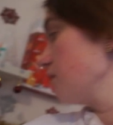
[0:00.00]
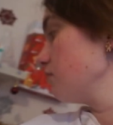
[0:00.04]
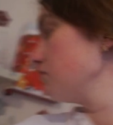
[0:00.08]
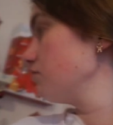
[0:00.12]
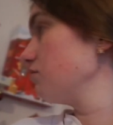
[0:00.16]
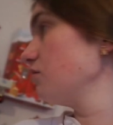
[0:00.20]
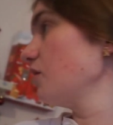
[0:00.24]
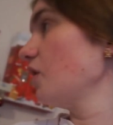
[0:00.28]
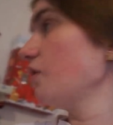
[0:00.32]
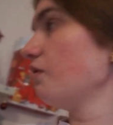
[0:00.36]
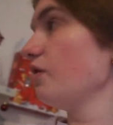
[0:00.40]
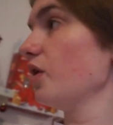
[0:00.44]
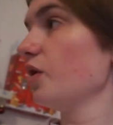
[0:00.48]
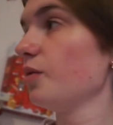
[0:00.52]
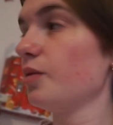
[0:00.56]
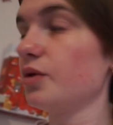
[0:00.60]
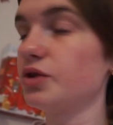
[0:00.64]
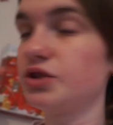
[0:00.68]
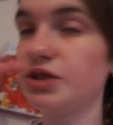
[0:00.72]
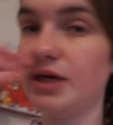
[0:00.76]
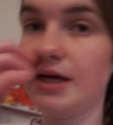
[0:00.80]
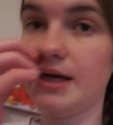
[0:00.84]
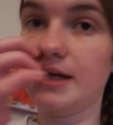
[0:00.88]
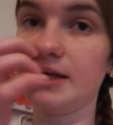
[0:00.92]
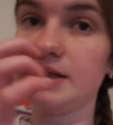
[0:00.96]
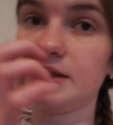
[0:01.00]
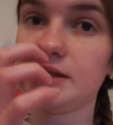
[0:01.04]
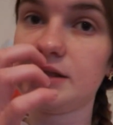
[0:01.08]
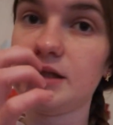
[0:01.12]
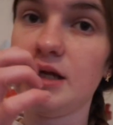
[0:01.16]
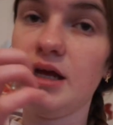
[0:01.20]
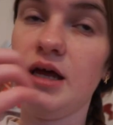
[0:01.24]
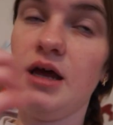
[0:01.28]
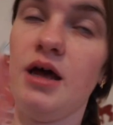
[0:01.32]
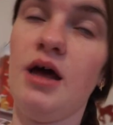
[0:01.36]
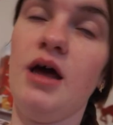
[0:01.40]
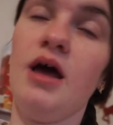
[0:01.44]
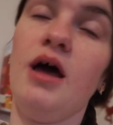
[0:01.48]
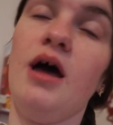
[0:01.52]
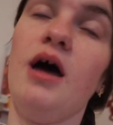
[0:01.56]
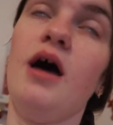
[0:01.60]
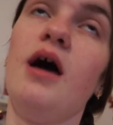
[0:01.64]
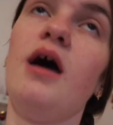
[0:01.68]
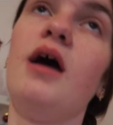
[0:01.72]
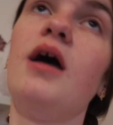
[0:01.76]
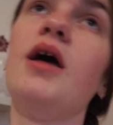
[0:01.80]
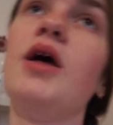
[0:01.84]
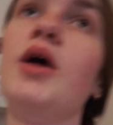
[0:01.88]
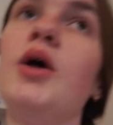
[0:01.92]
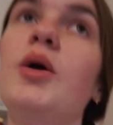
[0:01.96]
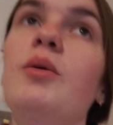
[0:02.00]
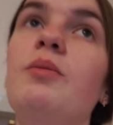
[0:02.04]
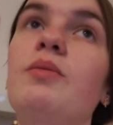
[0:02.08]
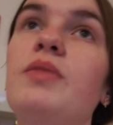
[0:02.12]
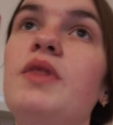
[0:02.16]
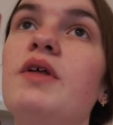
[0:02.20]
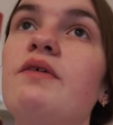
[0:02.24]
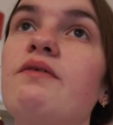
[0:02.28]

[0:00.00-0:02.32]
not really much else. The